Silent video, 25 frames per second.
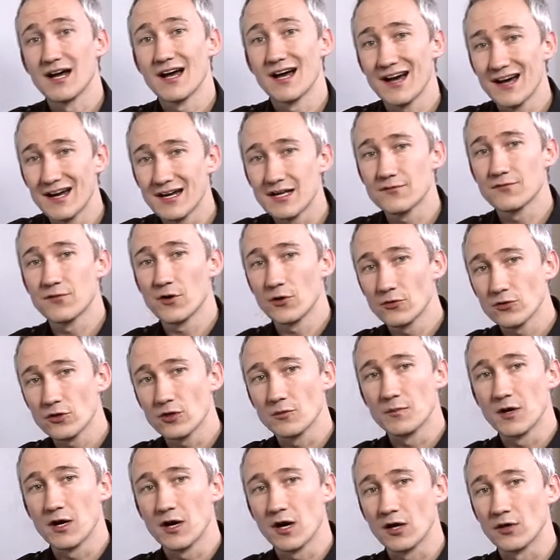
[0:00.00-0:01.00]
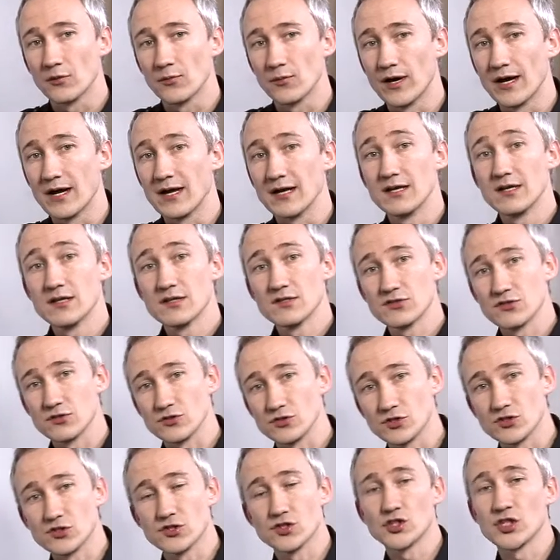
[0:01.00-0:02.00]
high volume hardware
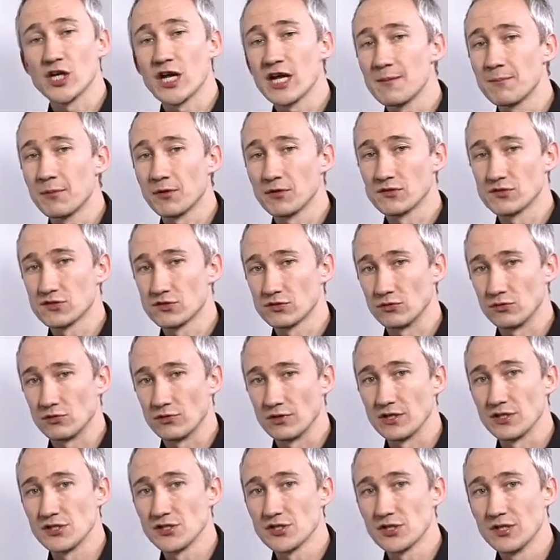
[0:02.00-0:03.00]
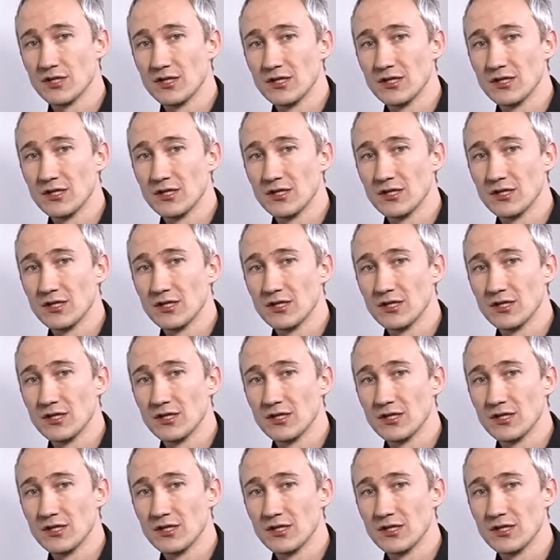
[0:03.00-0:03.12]
such as JBOD storage,